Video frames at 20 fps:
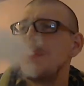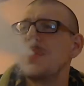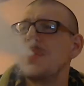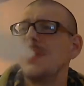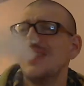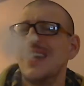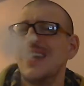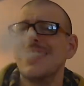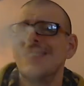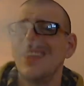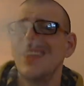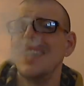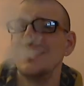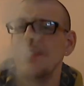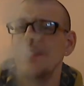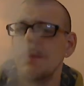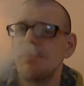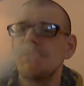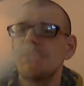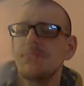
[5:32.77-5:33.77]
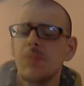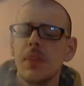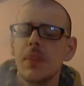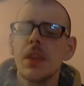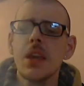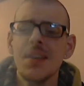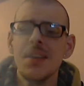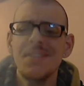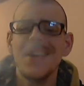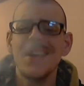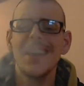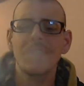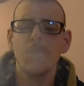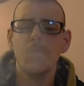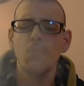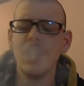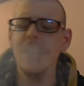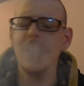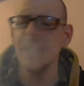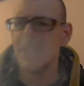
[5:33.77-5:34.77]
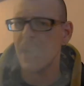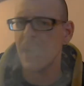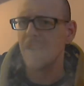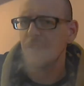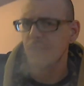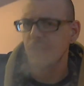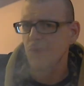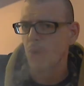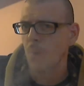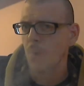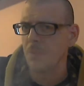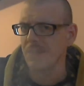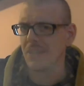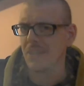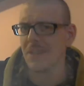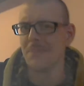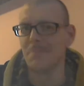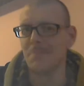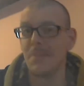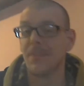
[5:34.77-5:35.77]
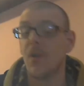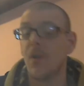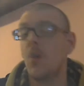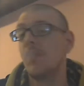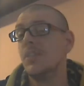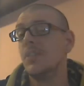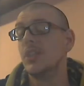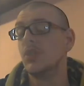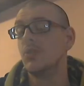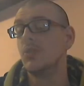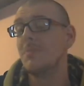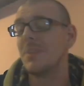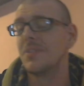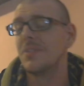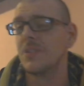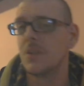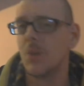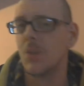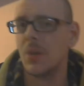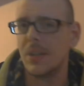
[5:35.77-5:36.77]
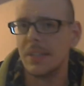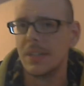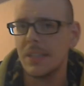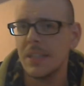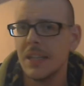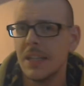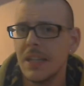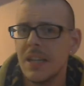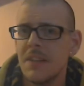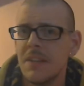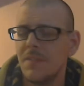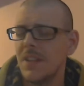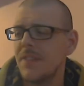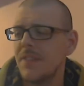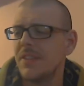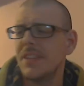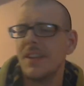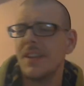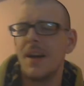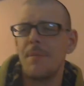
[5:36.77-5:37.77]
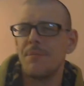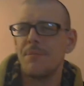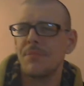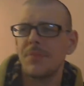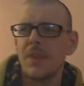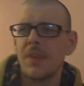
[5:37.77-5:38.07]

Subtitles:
That is nice. That is a really nice strawberries and Bavarian cream, as they're calling it, flavour to that.